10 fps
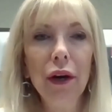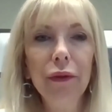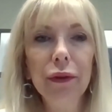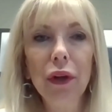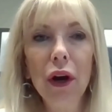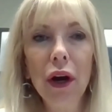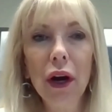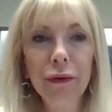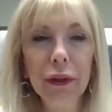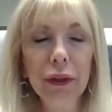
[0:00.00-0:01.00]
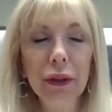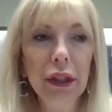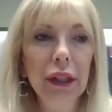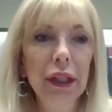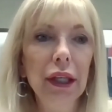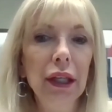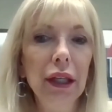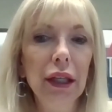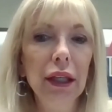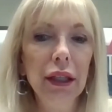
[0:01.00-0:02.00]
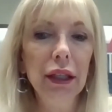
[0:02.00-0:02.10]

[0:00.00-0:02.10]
awful, awful uh,